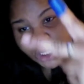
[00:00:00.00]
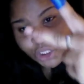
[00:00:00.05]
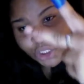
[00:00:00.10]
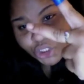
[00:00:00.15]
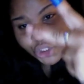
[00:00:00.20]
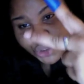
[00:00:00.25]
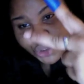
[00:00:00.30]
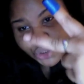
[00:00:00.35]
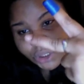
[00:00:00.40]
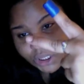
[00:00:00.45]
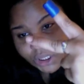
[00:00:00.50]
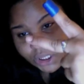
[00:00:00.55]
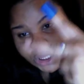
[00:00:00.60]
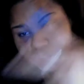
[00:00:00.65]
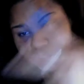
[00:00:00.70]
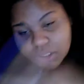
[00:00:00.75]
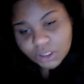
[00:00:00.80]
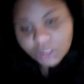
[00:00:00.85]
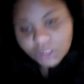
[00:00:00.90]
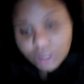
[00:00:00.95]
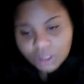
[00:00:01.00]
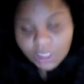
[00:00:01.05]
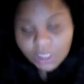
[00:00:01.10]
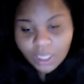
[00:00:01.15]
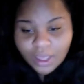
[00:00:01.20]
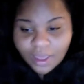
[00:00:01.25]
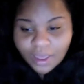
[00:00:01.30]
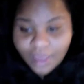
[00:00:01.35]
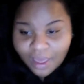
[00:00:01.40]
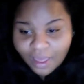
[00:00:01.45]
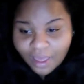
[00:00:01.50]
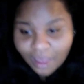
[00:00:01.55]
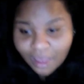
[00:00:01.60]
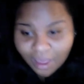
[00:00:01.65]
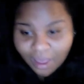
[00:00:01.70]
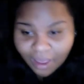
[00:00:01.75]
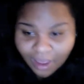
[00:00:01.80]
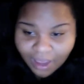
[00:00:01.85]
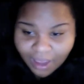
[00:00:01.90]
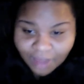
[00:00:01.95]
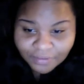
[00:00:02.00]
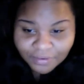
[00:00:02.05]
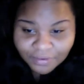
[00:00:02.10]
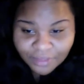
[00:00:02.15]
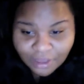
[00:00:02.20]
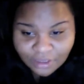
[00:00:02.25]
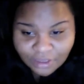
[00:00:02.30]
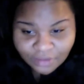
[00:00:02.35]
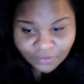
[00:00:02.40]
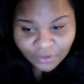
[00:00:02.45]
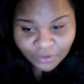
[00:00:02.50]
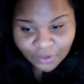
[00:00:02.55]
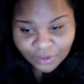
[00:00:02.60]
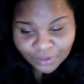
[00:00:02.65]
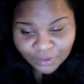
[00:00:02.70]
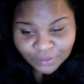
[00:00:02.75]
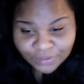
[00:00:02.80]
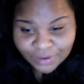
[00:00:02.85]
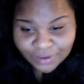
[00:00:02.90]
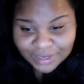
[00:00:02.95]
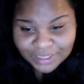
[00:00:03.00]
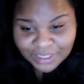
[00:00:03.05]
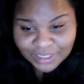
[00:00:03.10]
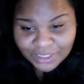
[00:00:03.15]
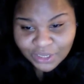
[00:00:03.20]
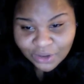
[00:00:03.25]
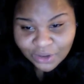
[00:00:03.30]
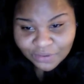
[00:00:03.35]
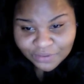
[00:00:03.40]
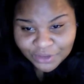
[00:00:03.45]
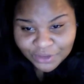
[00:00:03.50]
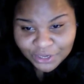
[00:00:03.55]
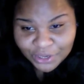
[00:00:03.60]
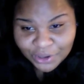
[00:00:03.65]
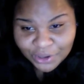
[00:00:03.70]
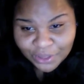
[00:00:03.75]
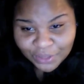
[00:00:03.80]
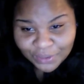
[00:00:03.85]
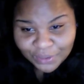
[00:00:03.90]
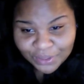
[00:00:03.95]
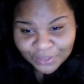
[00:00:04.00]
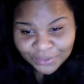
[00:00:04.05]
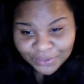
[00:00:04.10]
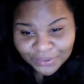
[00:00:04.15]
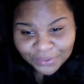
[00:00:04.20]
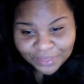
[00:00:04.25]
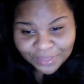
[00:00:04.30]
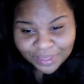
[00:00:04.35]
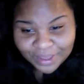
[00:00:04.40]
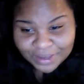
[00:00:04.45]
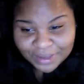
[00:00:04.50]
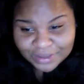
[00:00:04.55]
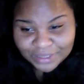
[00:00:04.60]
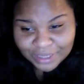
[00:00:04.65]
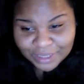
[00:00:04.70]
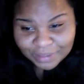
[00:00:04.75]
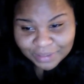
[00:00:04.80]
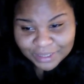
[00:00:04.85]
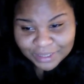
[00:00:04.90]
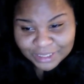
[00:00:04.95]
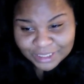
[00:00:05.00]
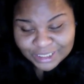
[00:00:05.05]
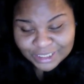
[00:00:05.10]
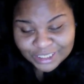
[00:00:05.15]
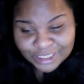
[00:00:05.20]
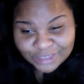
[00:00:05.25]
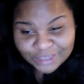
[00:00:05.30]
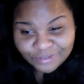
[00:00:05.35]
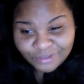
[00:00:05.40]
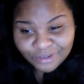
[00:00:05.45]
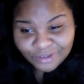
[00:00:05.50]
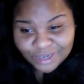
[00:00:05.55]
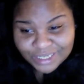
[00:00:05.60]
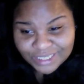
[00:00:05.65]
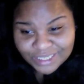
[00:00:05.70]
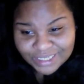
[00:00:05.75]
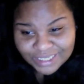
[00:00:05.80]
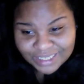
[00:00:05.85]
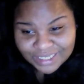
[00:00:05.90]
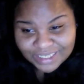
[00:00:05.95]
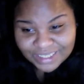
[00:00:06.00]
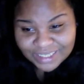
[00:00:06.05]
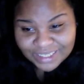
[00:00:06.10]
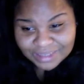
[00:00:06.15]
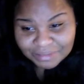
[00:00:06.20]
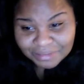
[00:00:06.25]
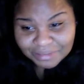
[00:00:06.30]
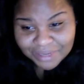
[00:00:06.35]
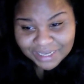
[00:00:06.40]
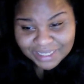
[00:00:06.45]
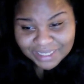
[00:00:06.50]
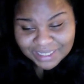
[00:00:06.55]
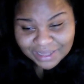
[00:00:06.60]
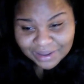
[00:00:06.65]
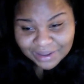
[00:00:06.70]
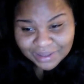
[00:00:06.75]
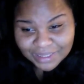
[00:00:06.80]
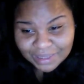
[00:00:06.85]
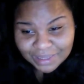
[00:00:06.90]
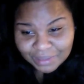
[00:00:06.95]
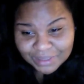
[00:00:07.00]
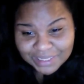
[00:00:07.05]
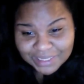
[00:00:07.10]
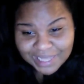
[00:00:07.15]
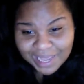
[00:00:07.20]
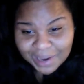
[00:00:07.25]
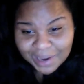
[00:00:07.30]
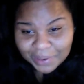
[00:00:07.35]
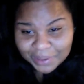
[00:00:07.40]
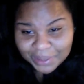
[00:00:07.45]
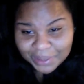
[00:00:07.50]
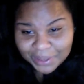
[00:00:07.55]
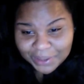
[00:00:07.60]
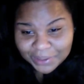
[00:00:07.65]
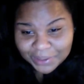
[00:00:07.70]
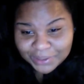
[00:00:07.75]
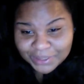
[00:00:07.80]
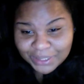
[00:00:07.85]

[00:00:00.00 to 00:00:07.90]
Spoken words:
Deuces. And for those of you who've watched this whole video all the way through, thank you so much. Because this is 46 minutes long. It's almost an hour long.